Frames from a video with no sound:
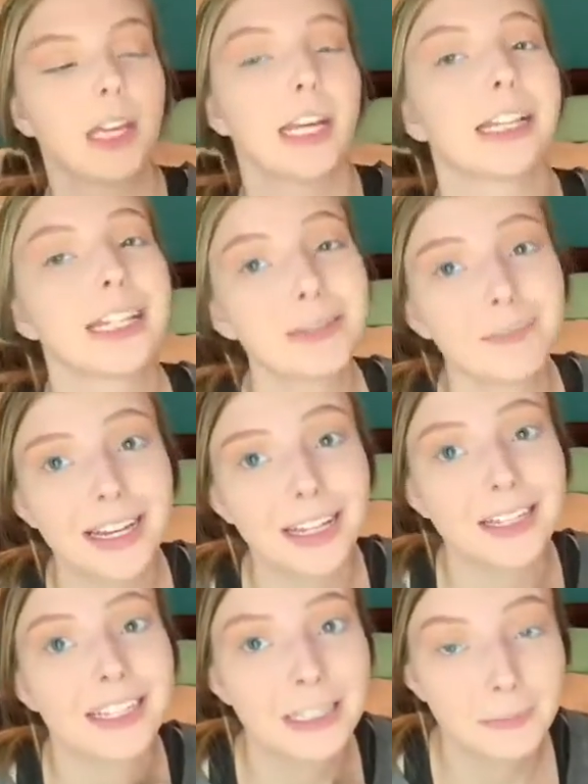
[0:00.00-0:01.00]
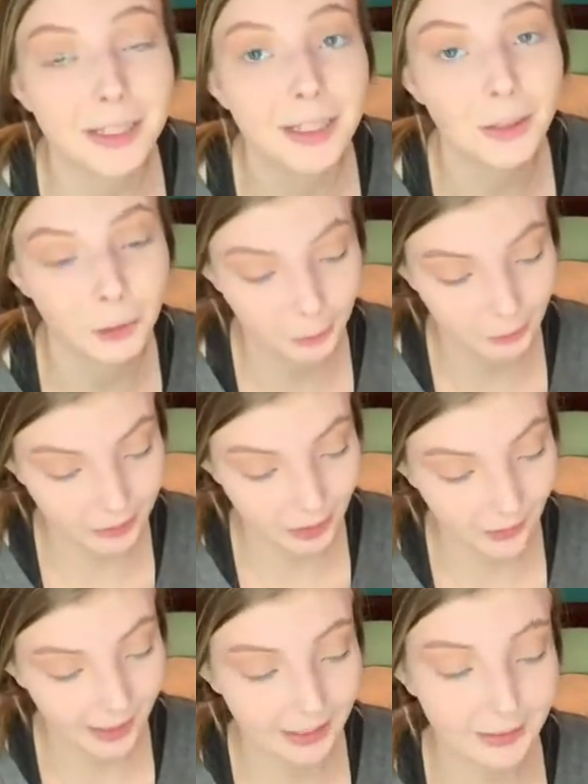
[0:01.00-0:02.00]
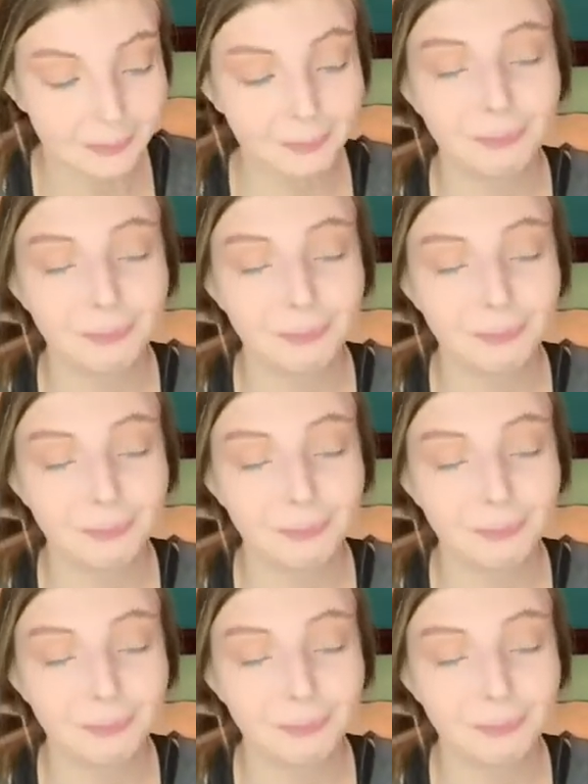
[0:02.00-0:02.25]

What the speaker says: And this palette has been through a lot.